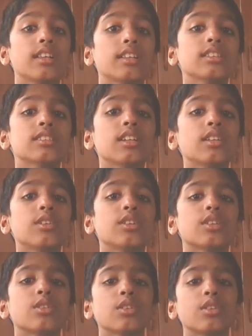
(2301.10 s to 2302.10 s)
This I
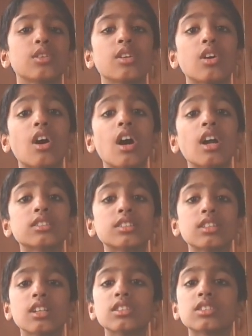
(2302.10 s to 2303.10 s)
don't told you. God
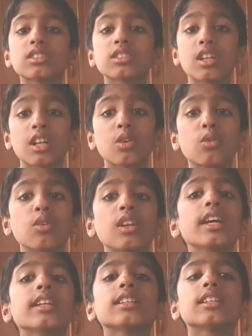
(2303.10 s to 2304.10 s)
cells
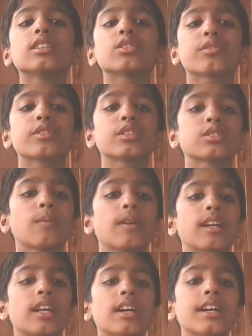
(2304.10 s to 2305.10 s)
regulate each of the
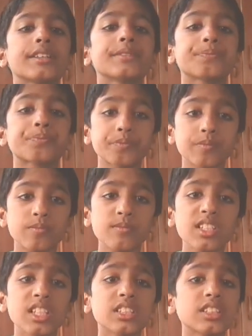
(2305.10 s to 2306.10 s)
stomata, and
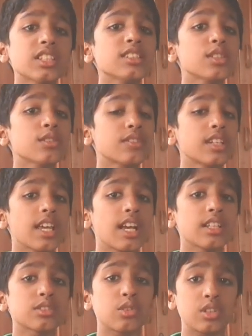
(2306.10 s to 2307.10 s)
exchange of the
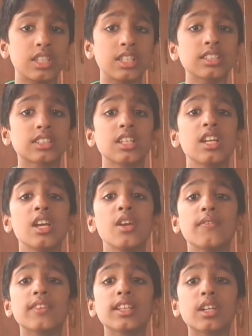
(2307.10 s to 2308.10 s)
gas occurs
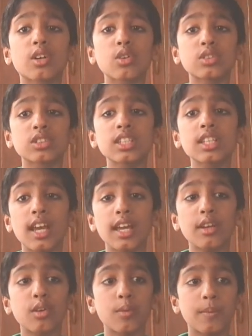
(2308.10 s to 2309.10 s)
with the closing
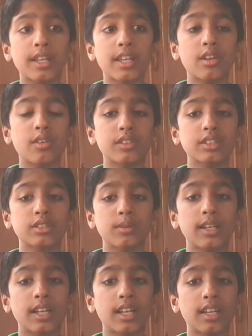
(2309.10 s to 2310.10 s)
and opening of the
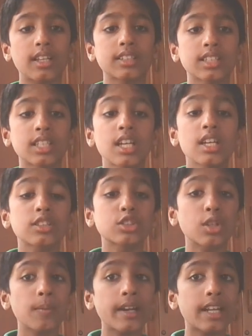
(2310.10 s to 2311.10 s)
stomata. Yes,
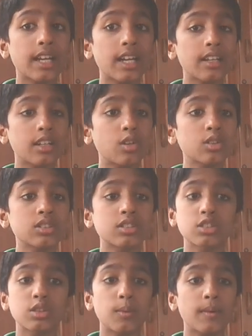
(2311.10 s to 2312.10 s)
stomata can close,
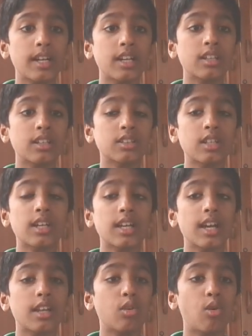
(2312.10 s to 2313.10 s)
stomata
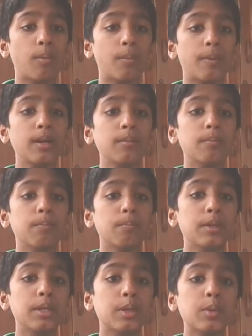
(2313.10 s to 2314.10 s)
can open
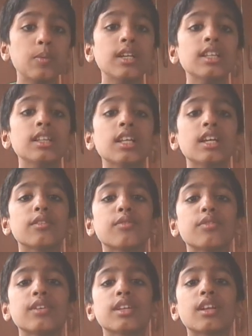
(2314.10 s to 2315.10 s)
between the
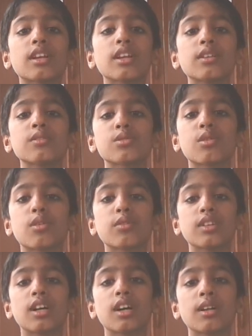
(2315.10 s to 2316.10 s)
inferior leaves
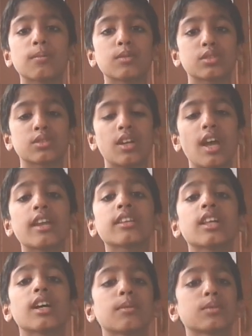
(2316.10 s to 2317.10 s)
of the atmosphere and
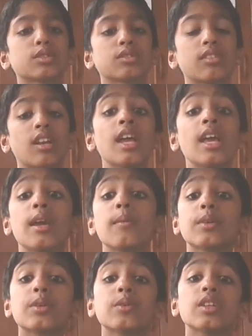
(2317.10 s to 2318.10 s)
the atmosphere.
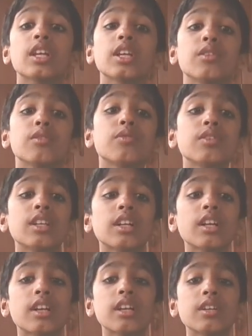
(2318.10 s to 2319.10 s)
Between the
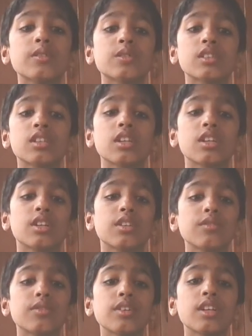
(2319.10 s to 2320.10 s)
inferior leaves
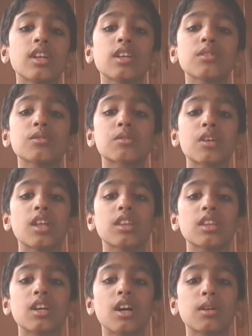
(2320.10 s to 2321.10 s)

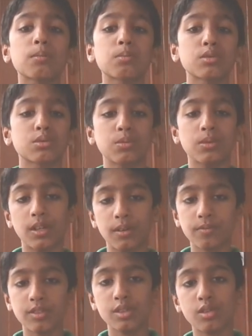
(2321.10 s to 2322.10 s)
and the atmosphere.
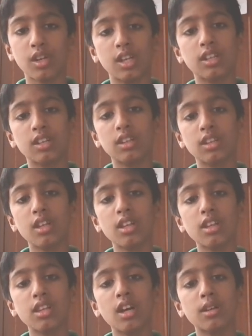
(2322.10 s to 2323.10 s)
Sorry,
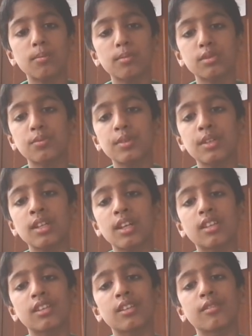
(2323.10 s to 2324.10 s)
in the atmosphere
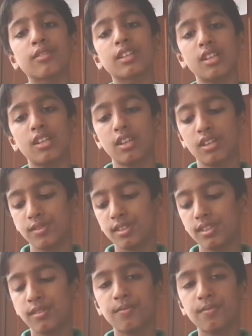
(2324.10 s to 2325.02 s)
and the inferior leaves.